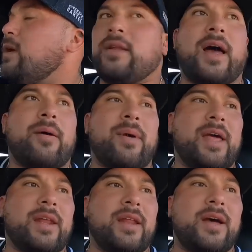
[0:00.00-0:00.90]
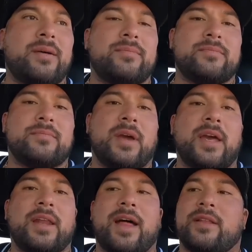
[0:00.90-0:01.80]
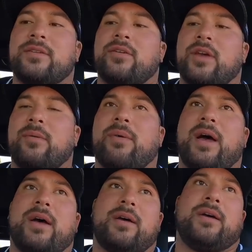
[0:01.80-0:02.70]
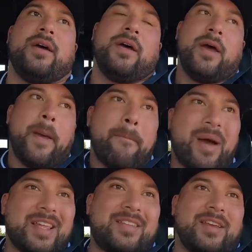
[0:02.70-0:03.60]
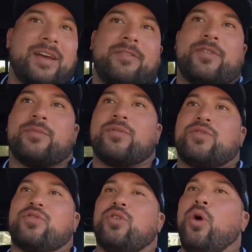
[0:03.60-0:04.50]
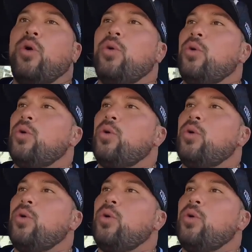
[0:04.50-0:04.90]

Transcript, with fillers: Now I'm headed up, headed out to go get my my son from school.